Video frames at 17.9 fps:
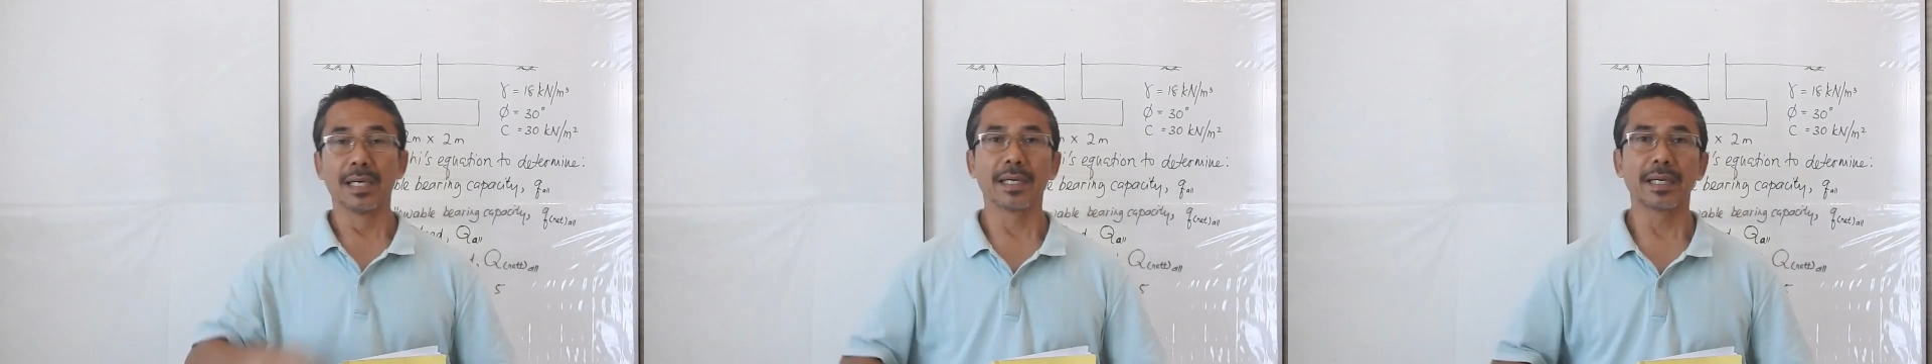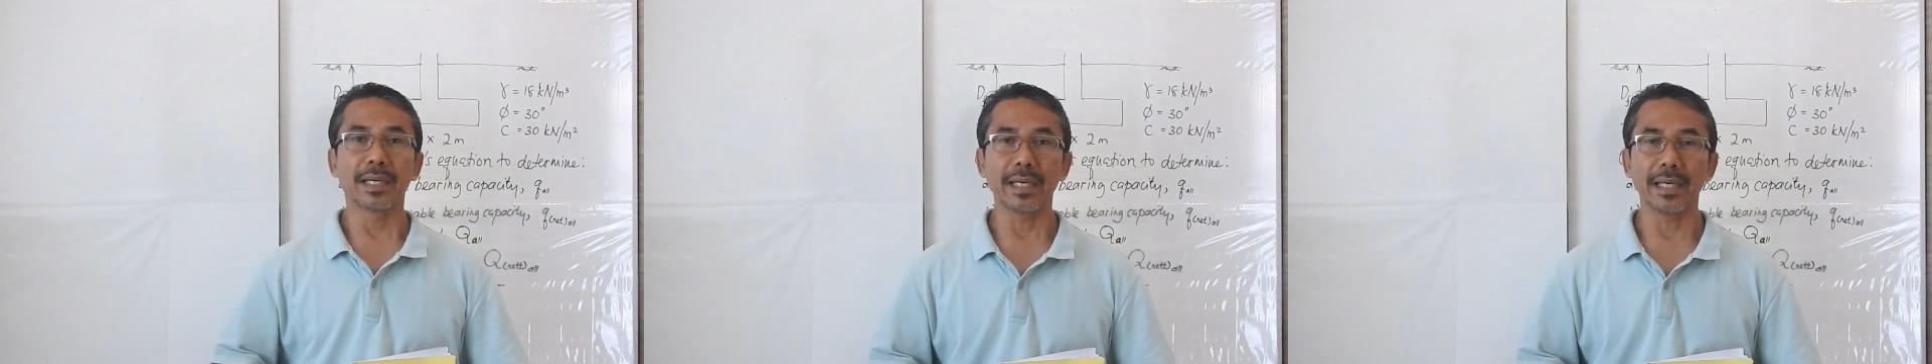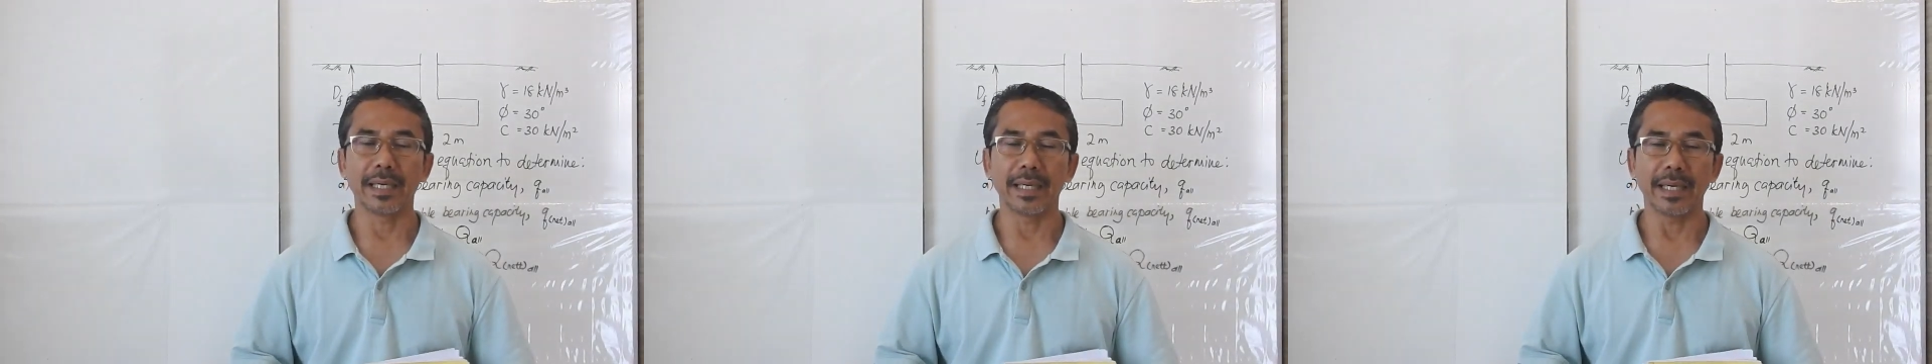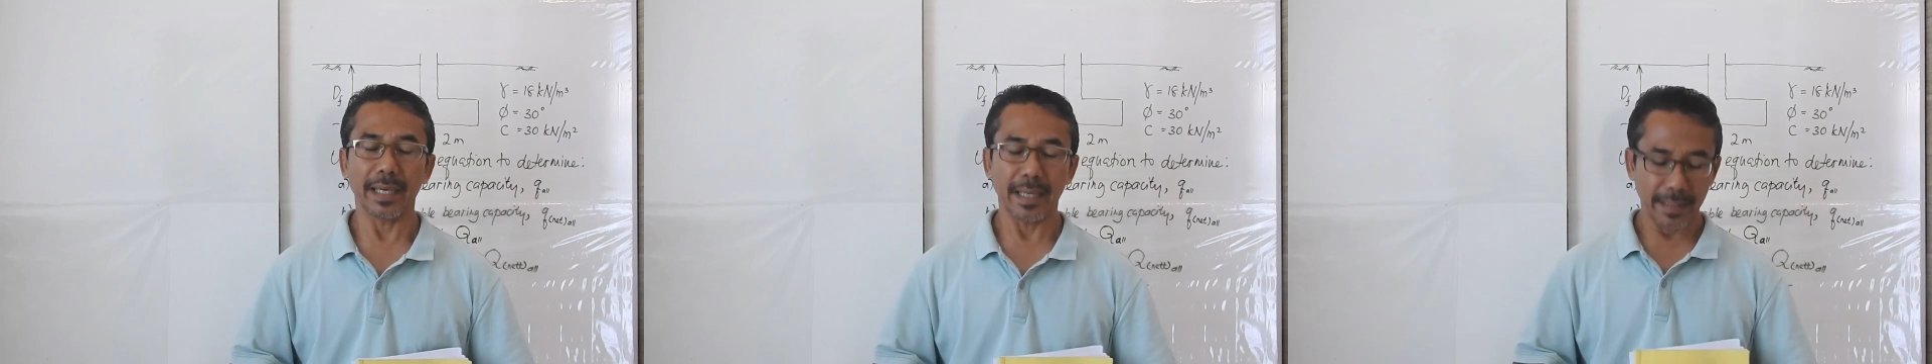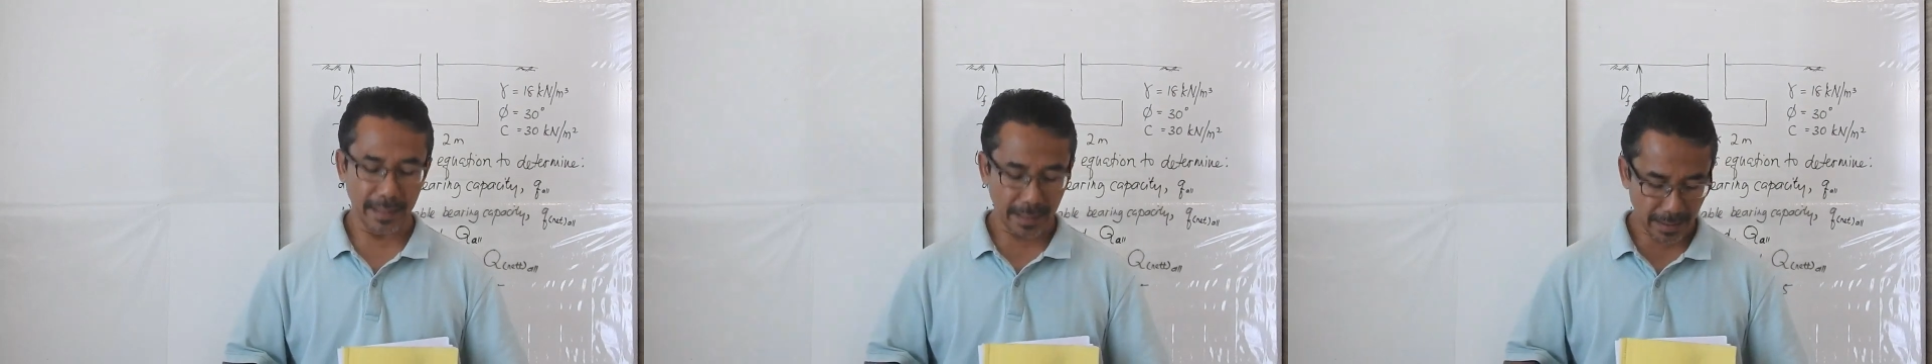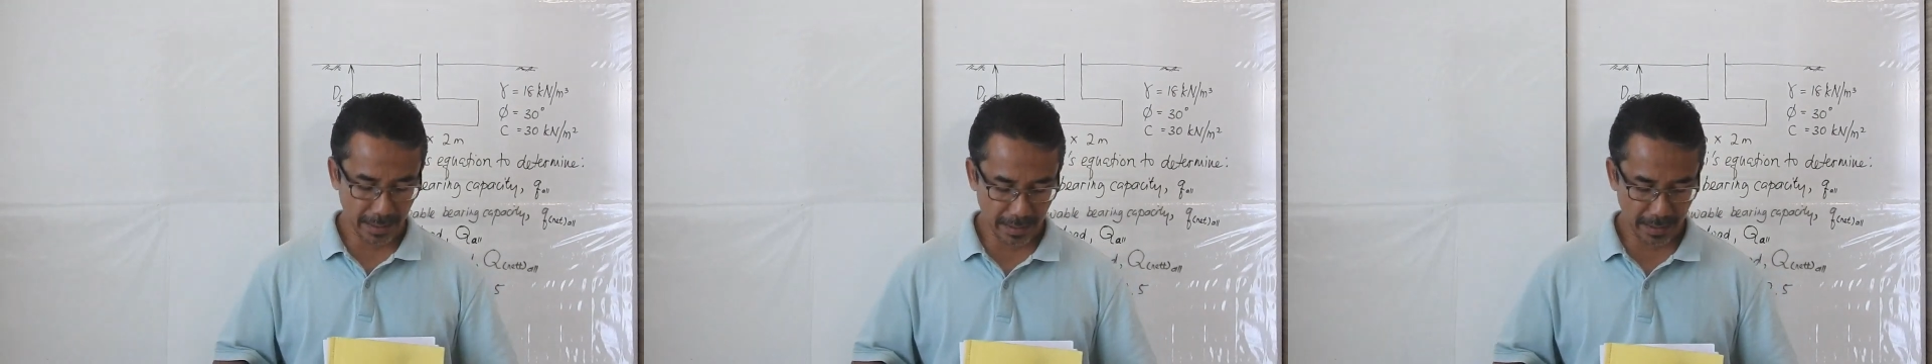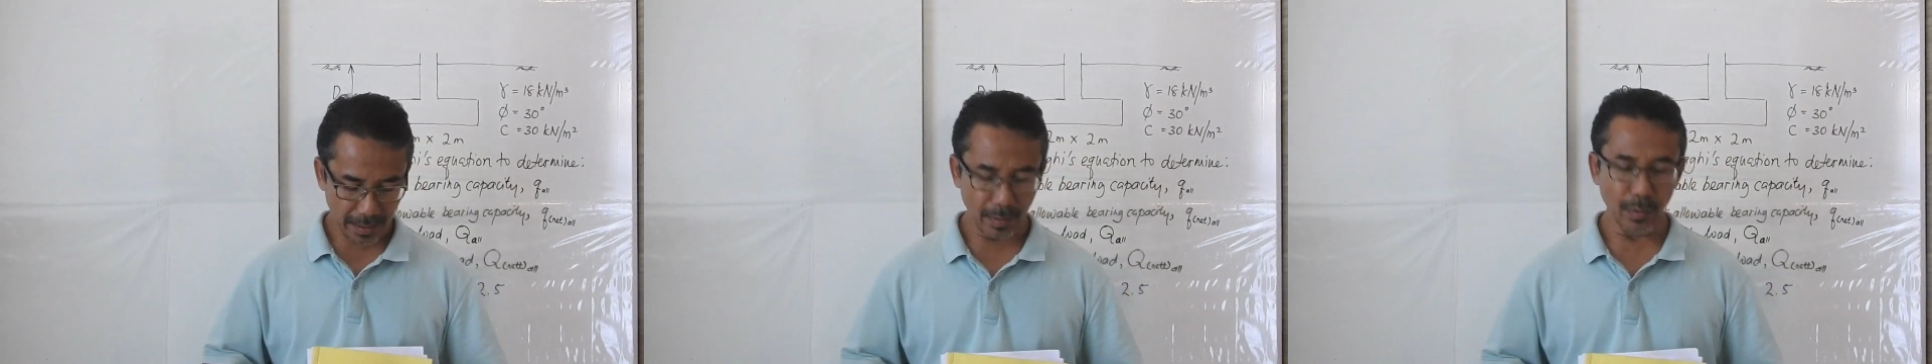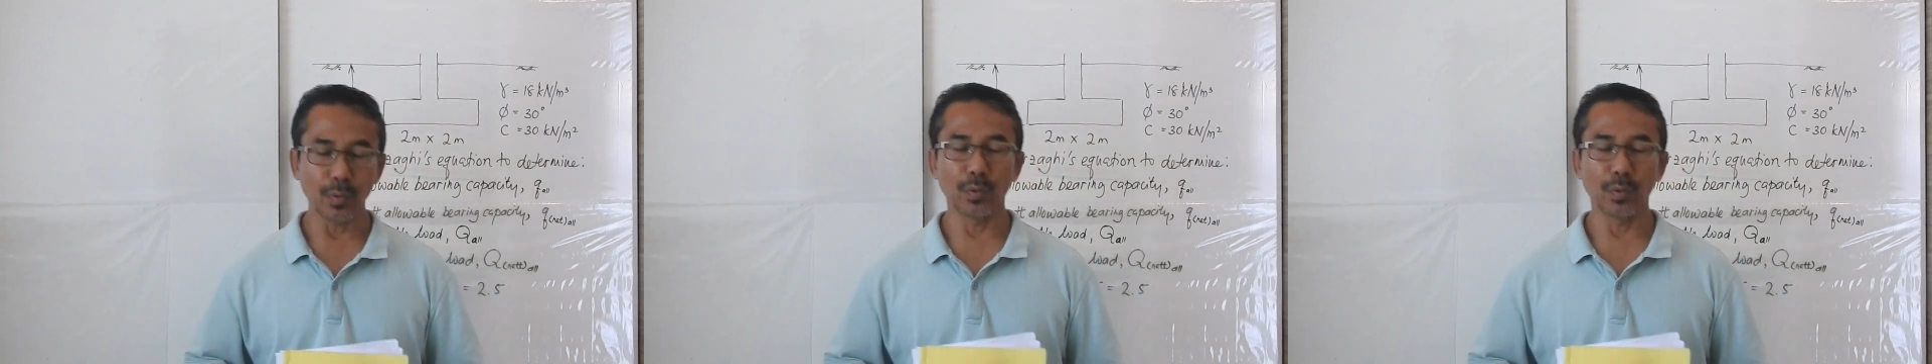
Okay, in addition